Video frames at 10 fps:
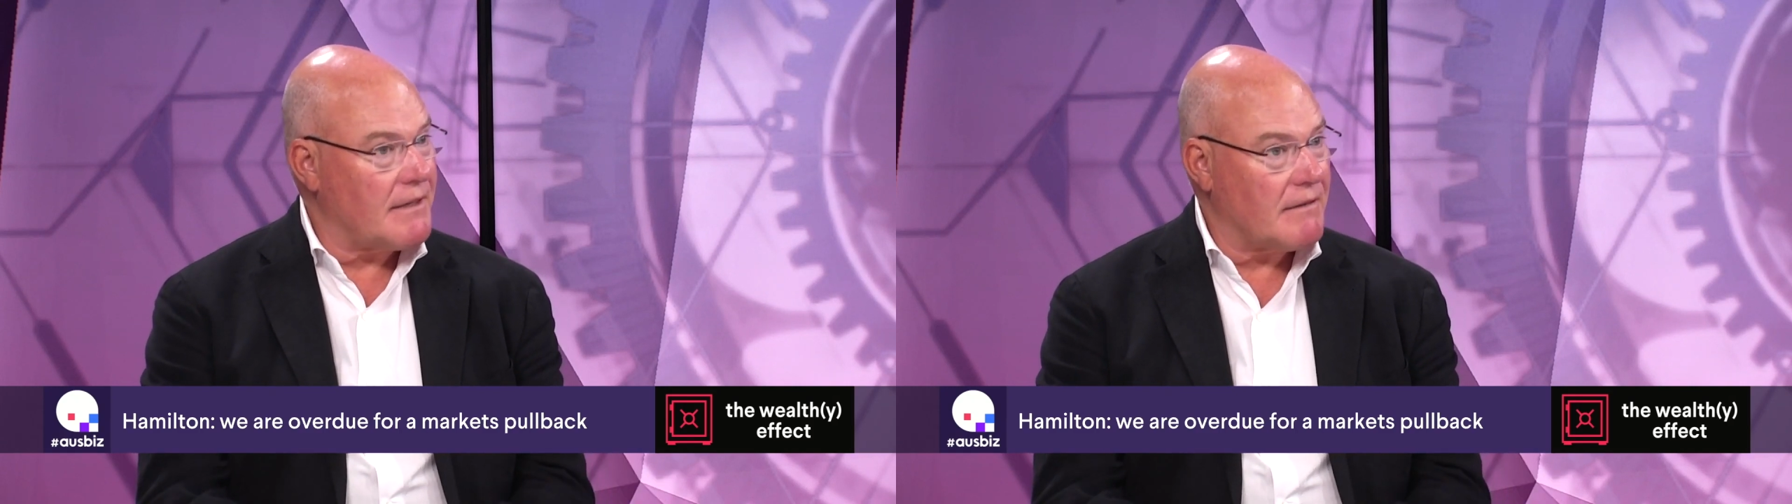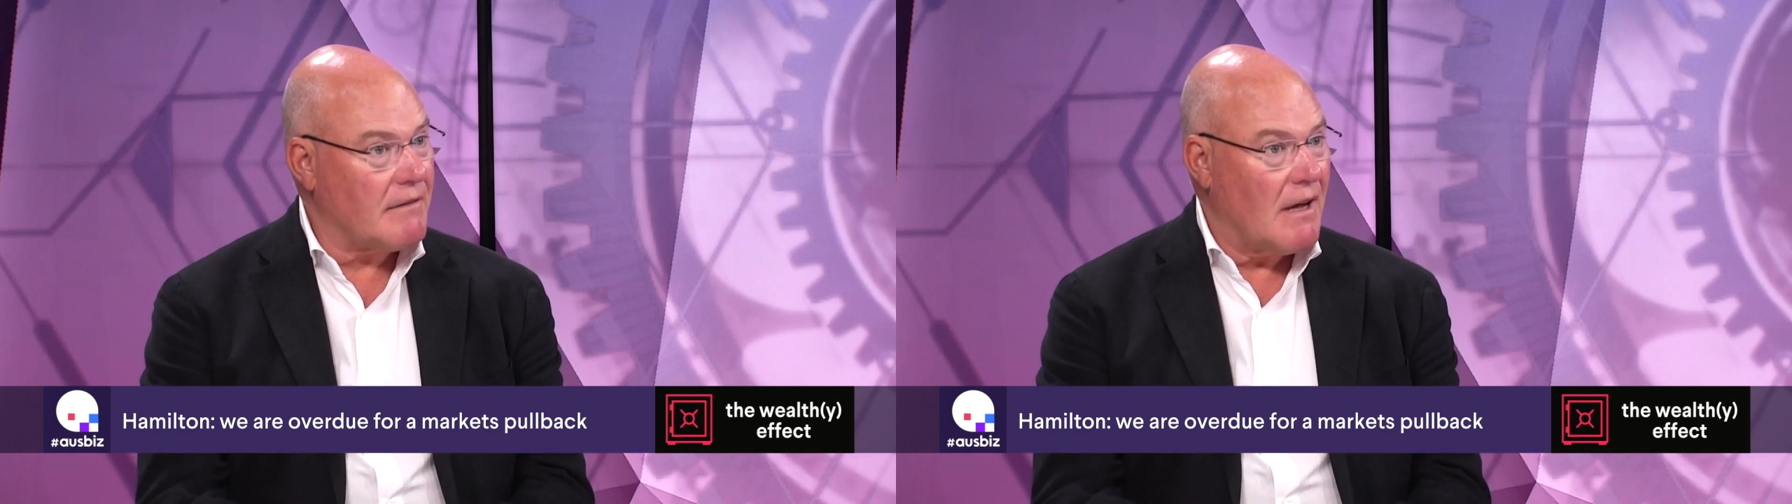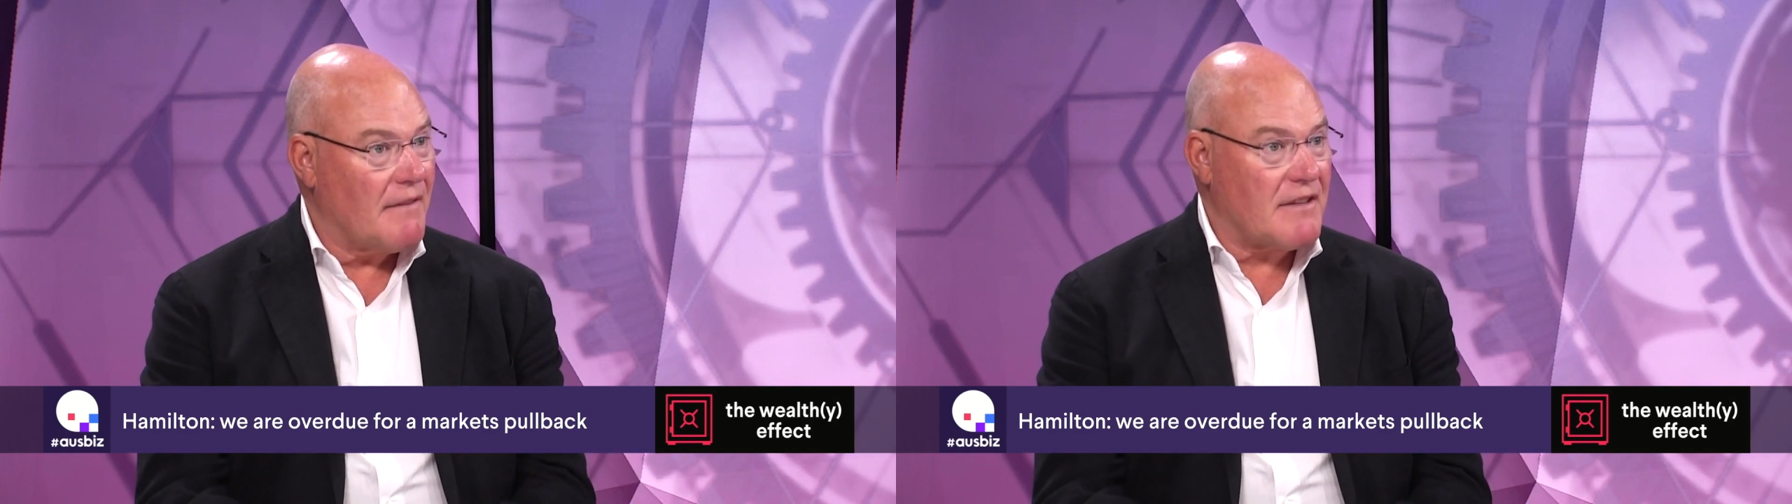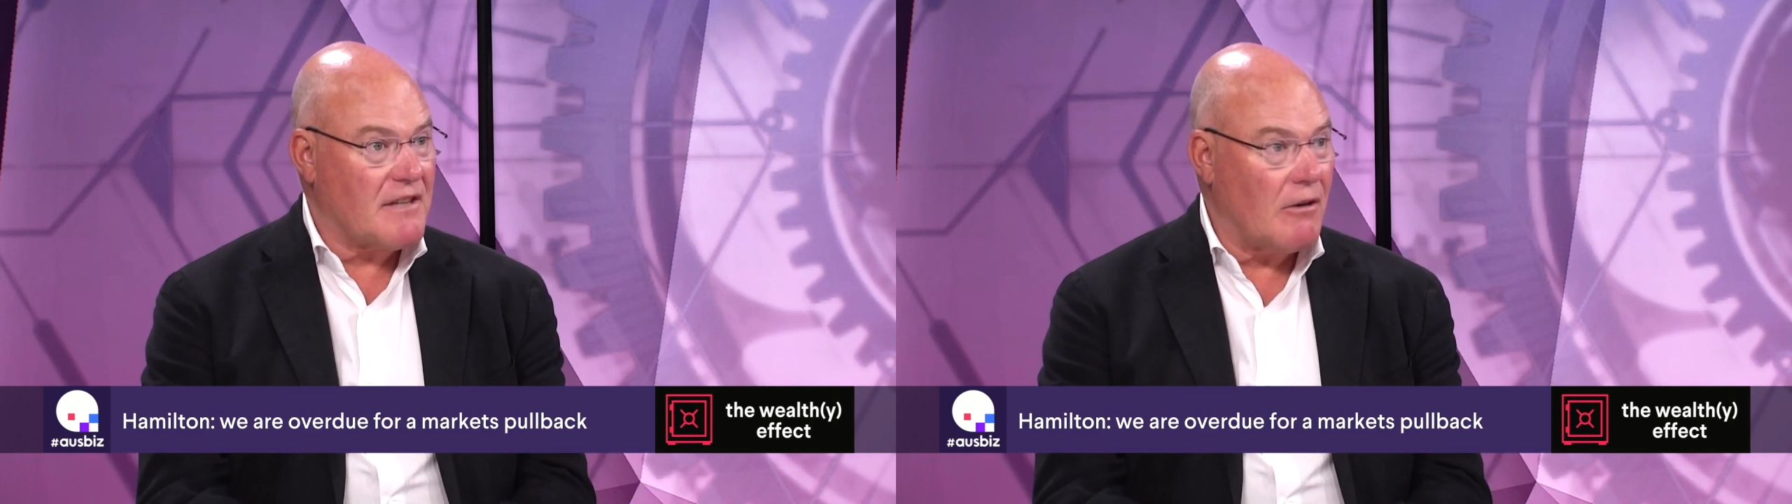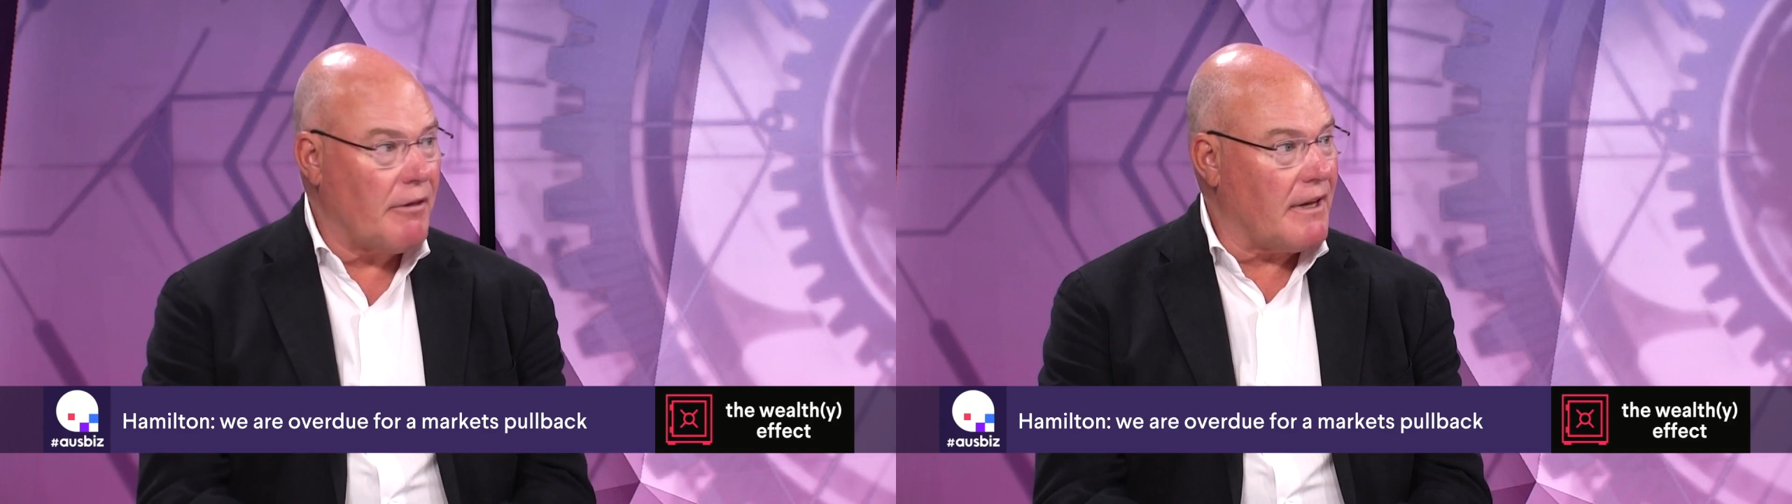and that's
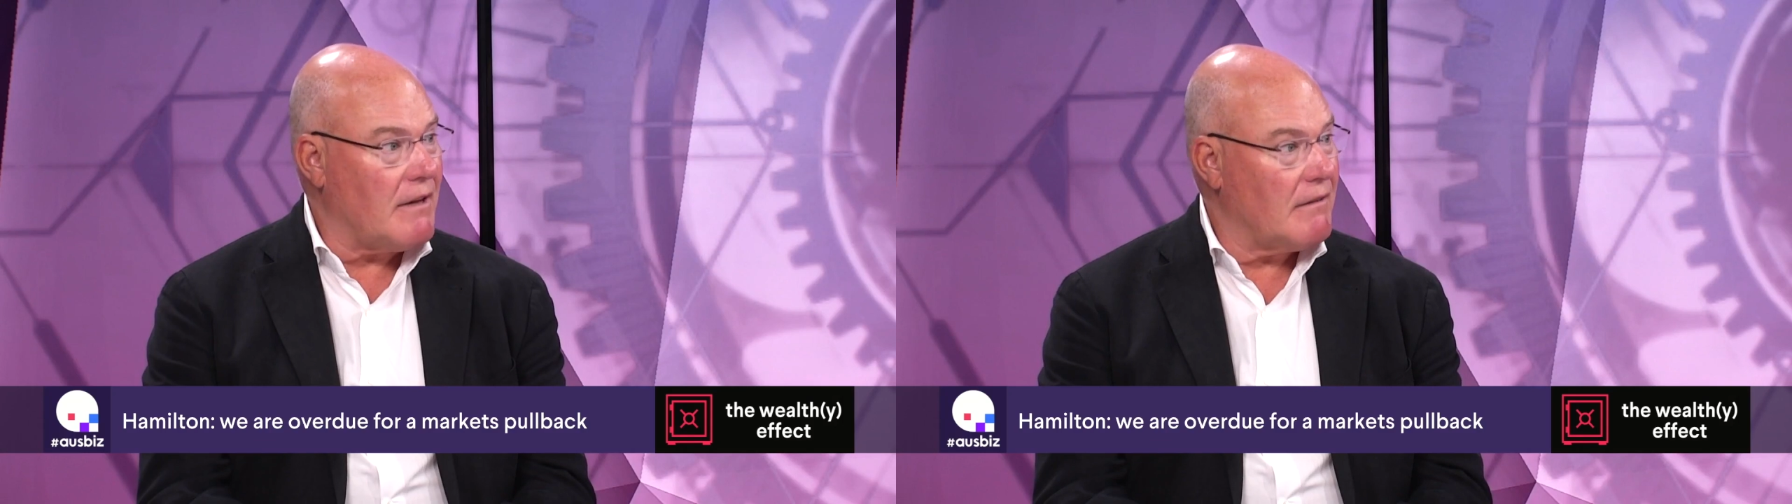healthy.